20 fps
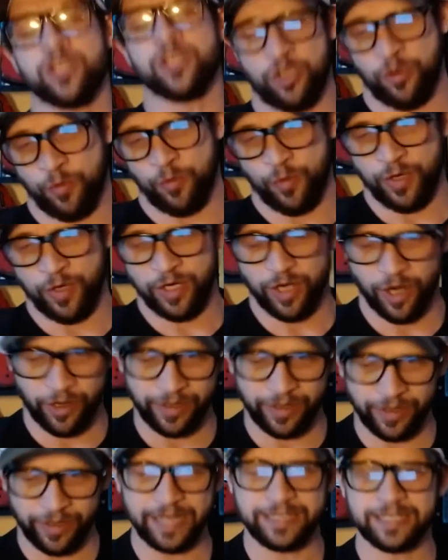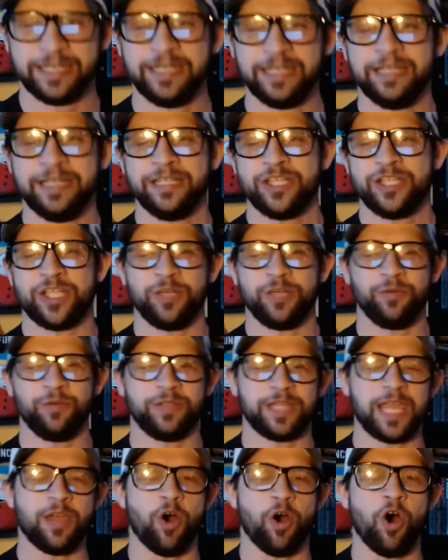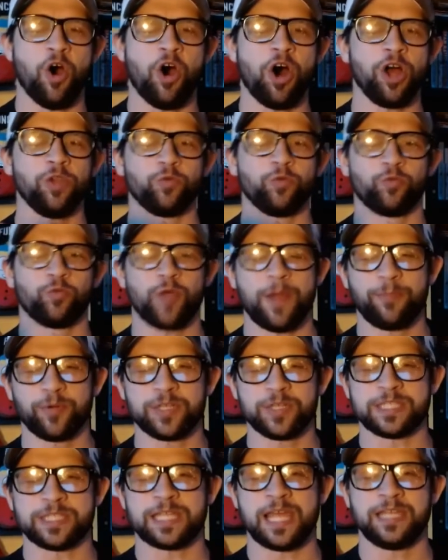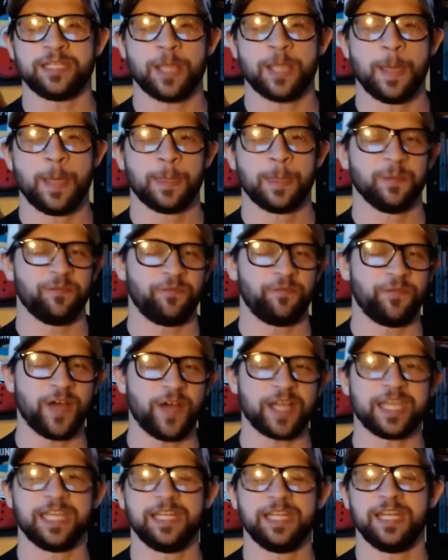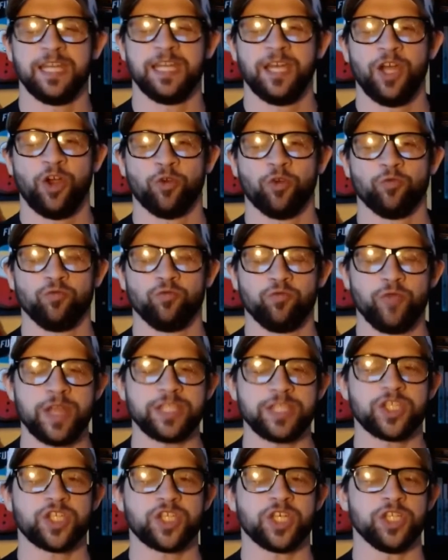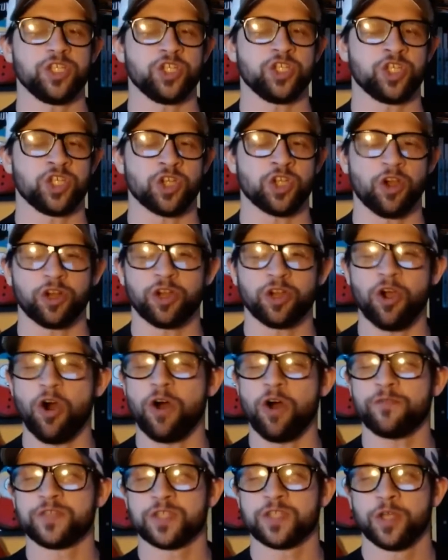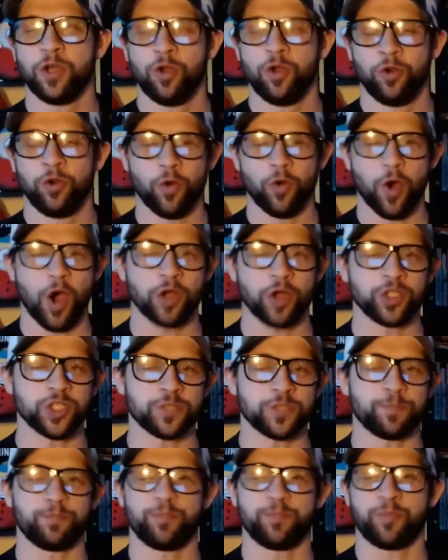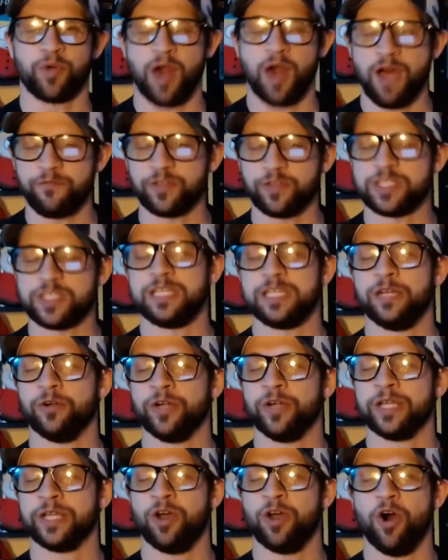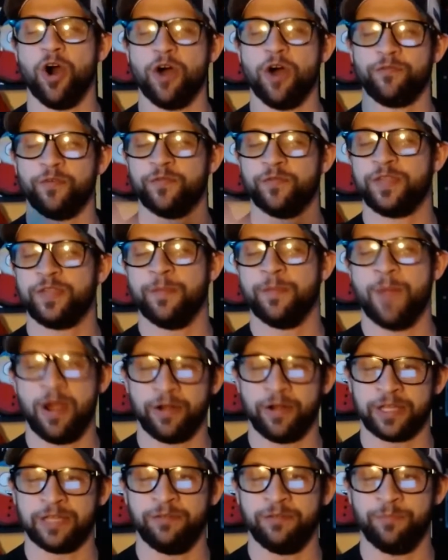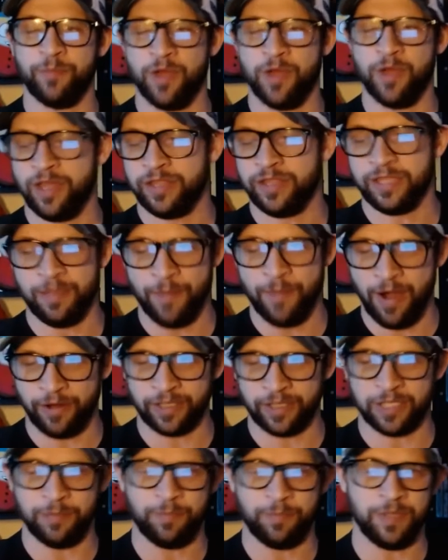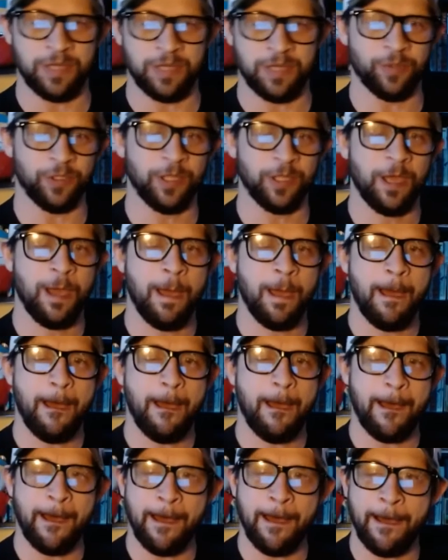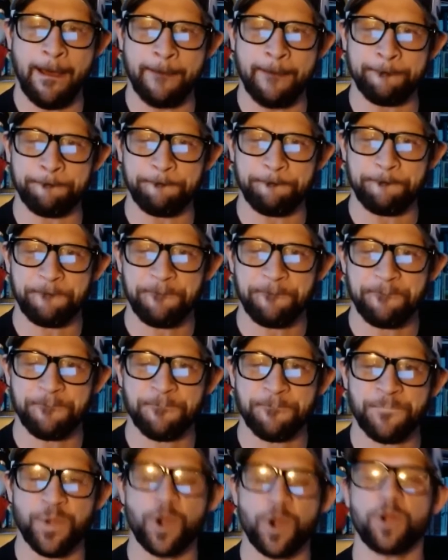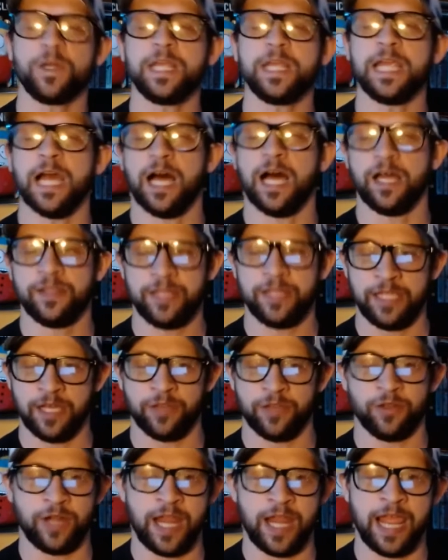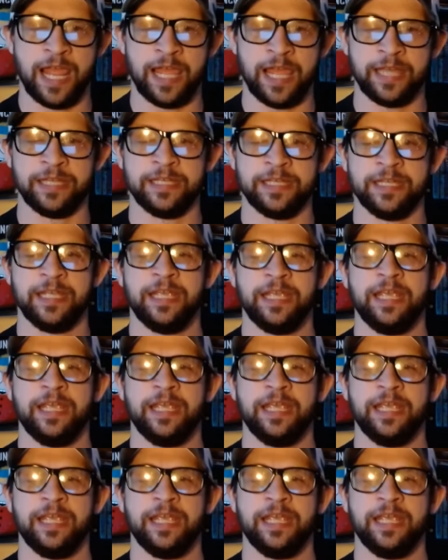you, all right? They all represent fucking rich jerk-offs who are just profiteering off of the American people. Bernie, on the other hand,